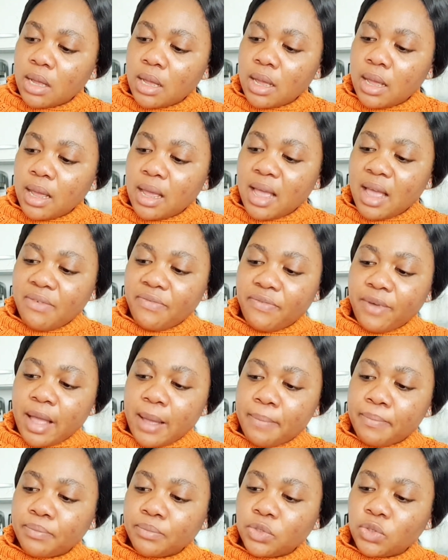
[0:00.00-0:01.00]
FM
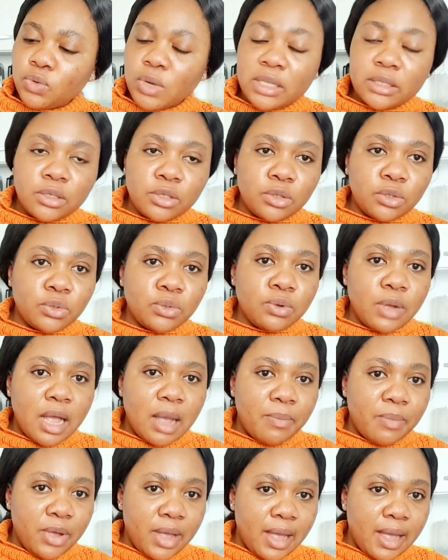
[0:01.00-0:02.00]

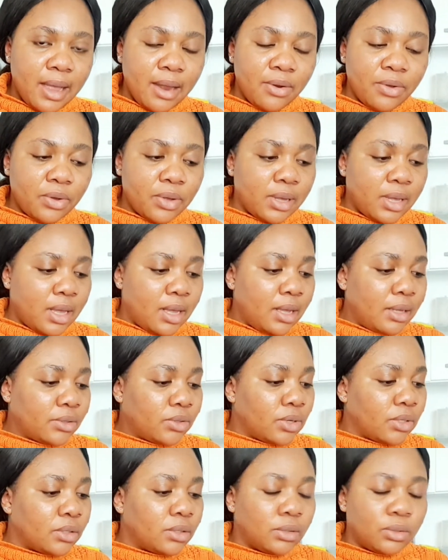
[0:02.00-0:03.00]
22mm, okay,
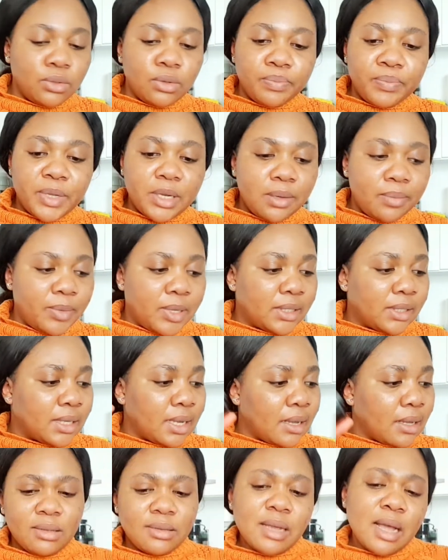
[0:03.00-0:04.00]

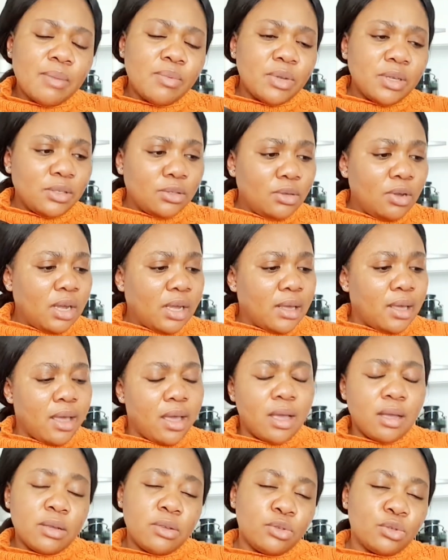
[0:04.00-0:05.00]
22mm. That is
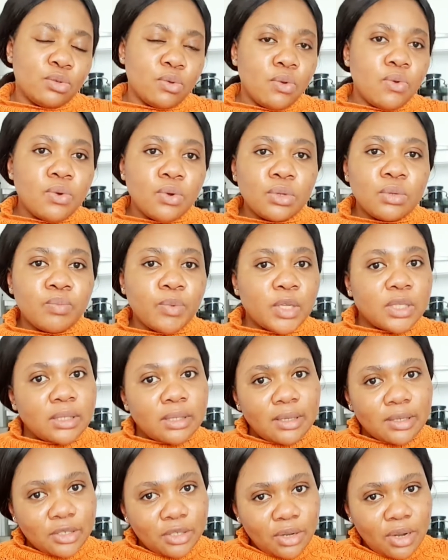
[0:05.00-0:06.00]
okay, it's good, but
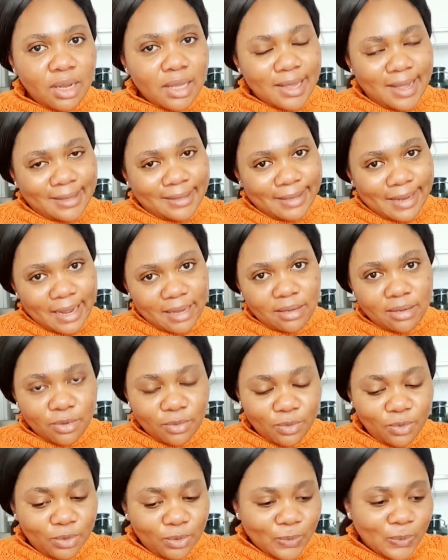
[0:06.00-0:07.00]
it's not that like
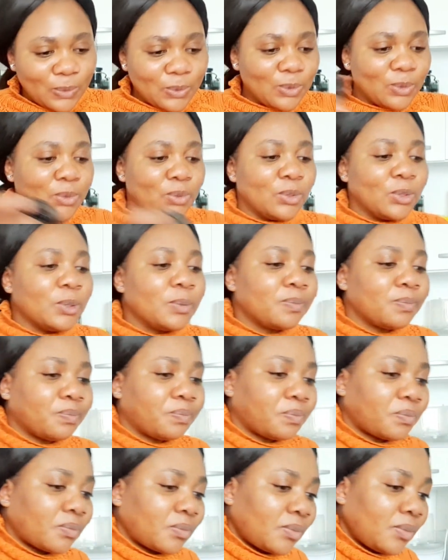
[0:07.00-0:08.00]
good.
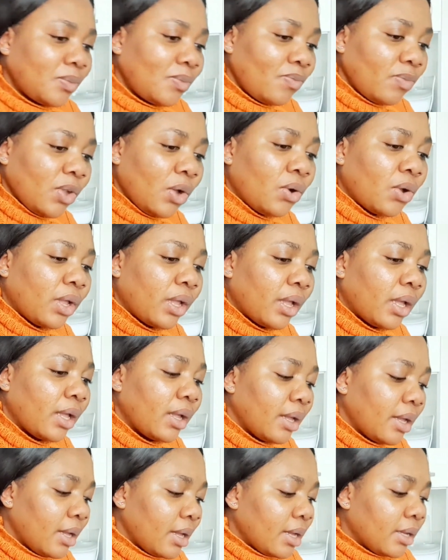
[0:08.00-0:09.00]

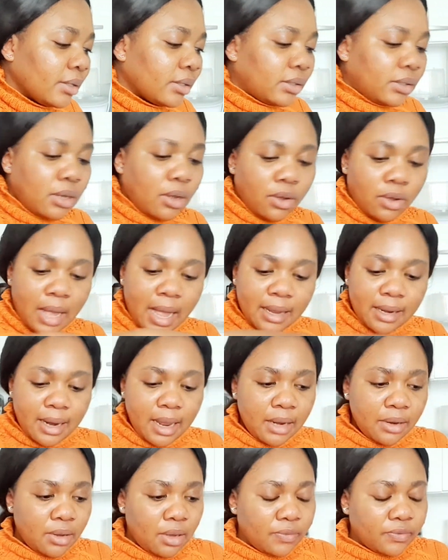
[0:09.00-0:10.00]
Okay, so at the
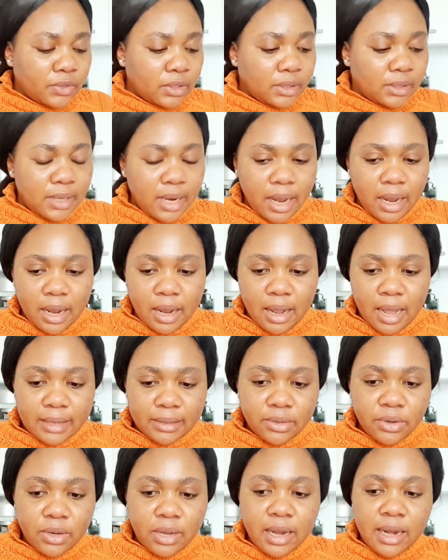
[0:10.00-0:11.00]
end of the day I
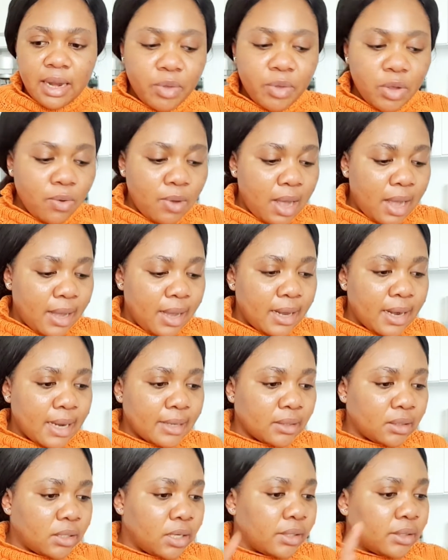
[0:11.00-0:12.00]
said, okay, let ahead
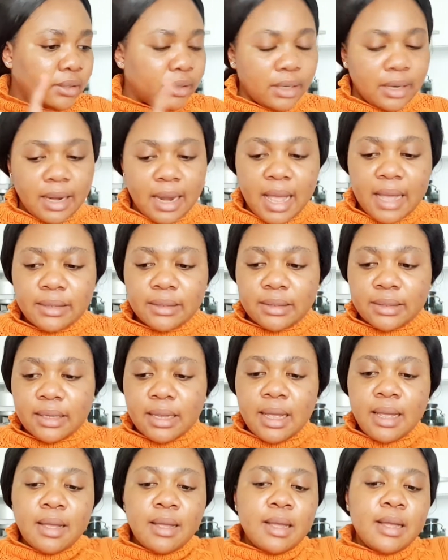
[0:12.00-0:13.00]
and change the lens.
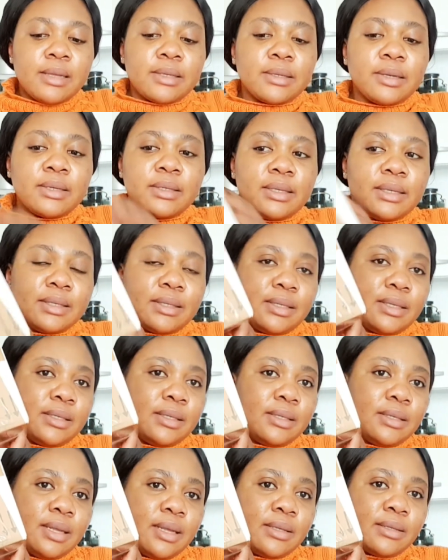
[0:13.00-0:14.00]
So this
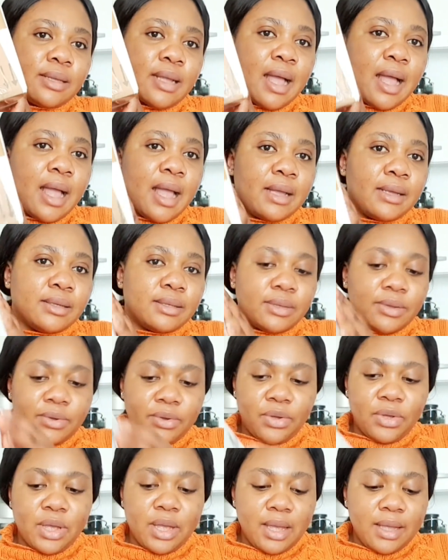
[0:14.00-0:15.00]
is it, guys.
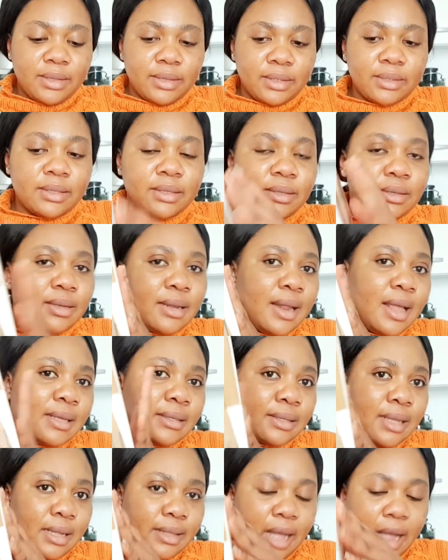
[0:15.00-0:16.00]
Okay, this is the lens
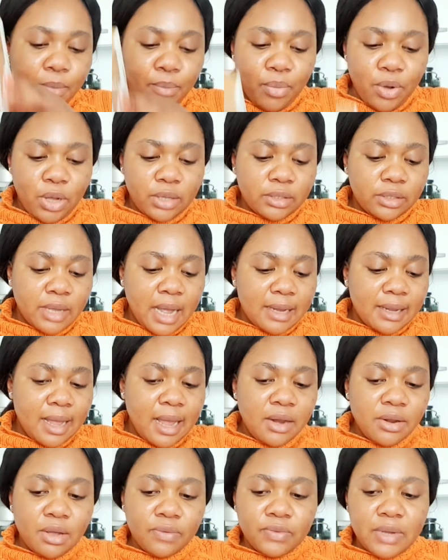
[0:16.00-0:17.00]
that I bought. So at the
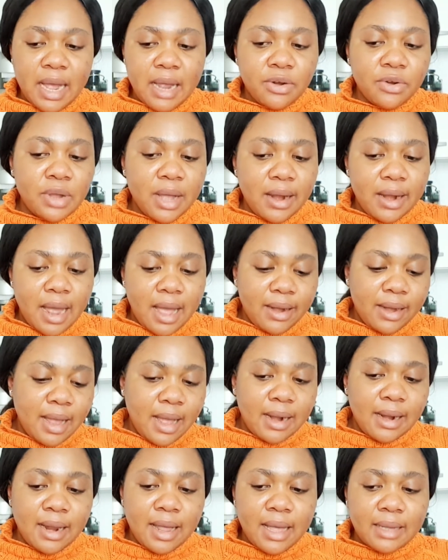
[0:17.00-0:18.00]
end of the day I
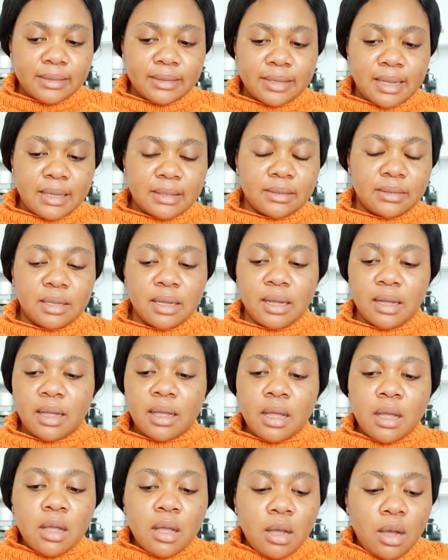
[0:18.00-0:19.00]
realized that
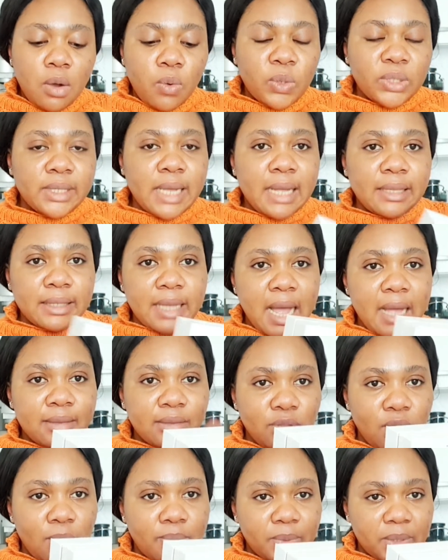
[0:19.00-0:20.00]
without
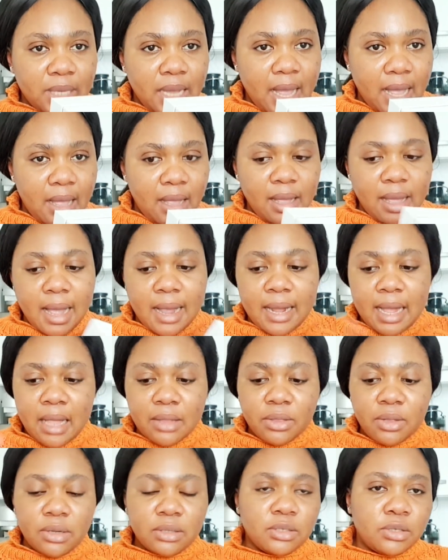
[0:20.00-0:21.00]
adapter I
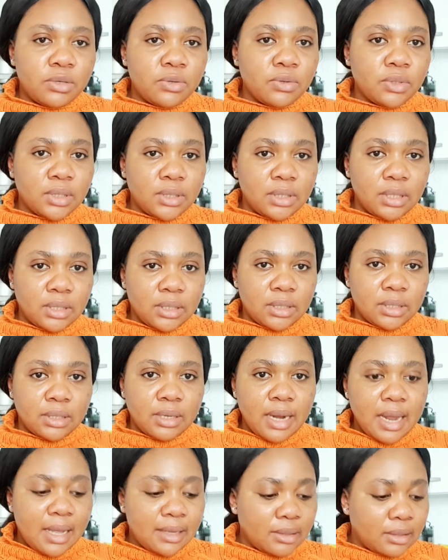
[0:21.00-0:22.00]
cannot use this
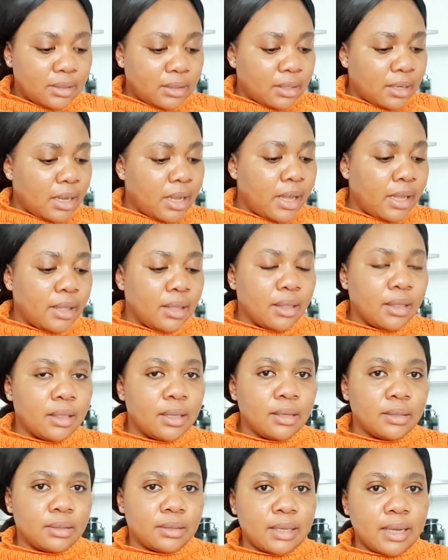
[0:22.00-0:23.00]
lens in
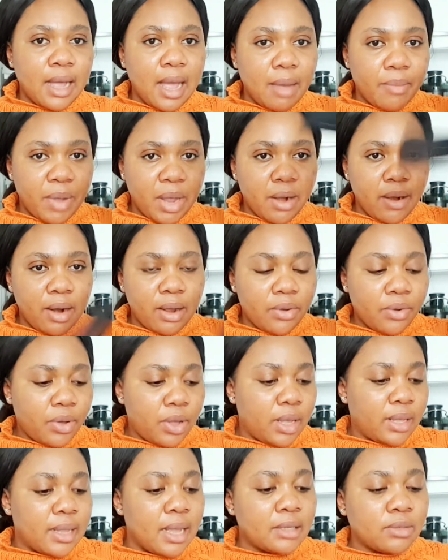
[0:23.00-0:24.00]
this camera.
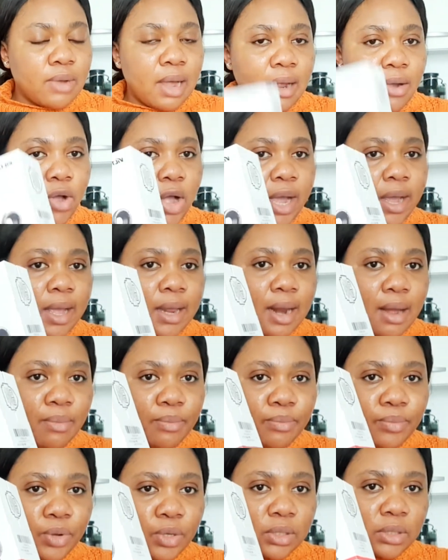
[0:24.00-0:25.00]
Okay, that's why I go ahead
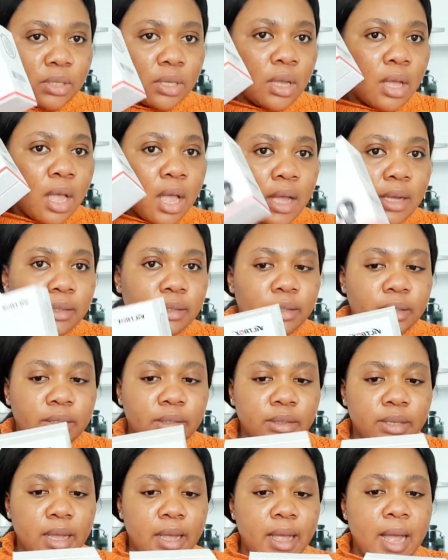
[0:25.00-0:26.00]
and bought
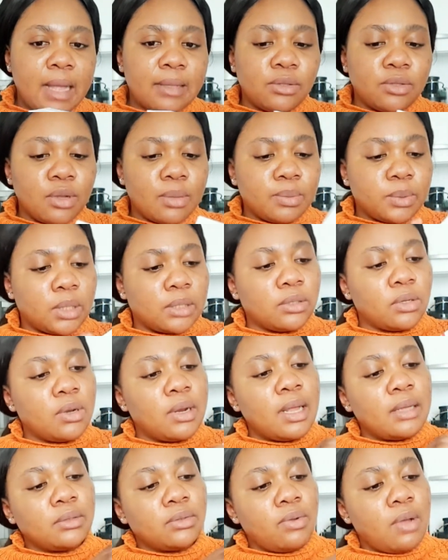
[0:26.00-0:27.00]
this adapter. So
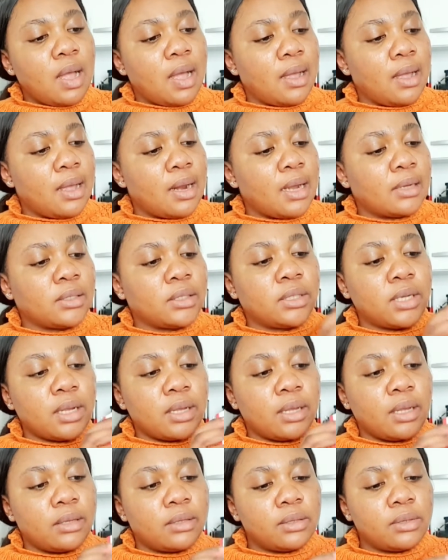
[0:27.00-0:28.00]
let's go ahead and
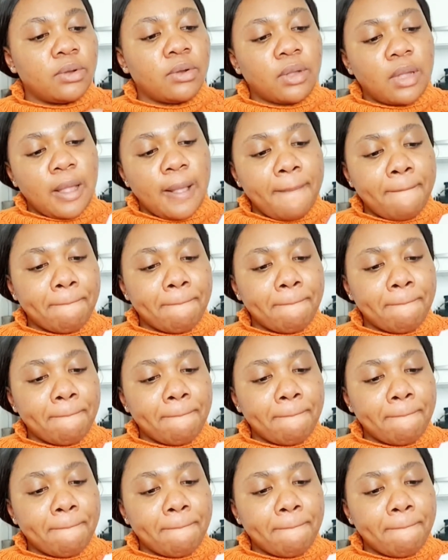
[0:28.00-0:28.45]
check it. Okay,